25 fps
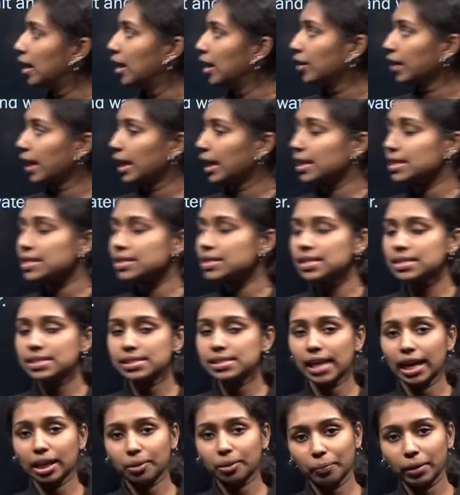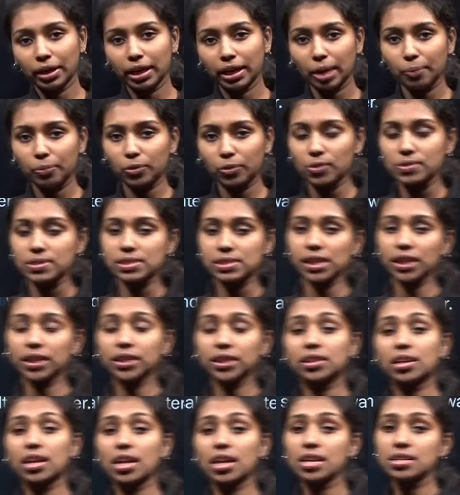Okay, this is a statement type question.
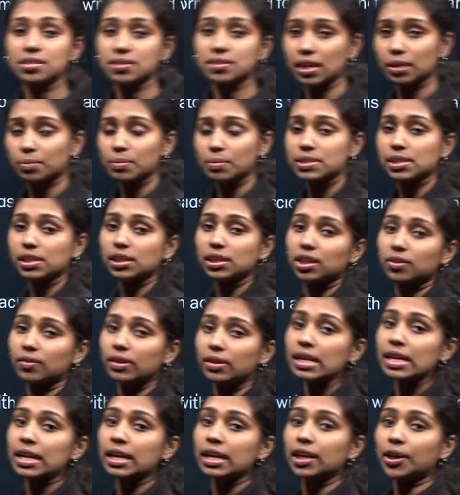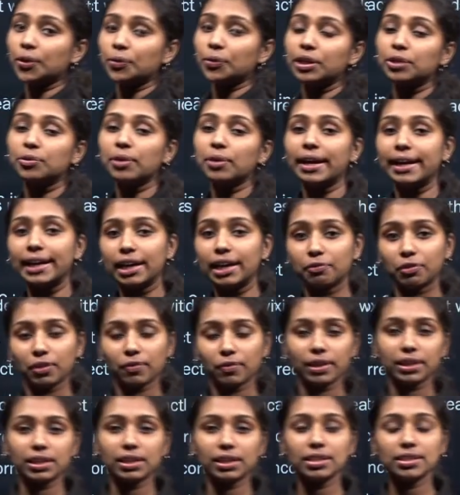3 statements are given here. You need to identify
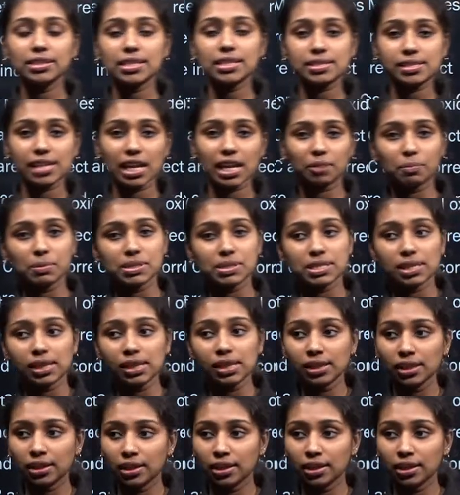whether the statements are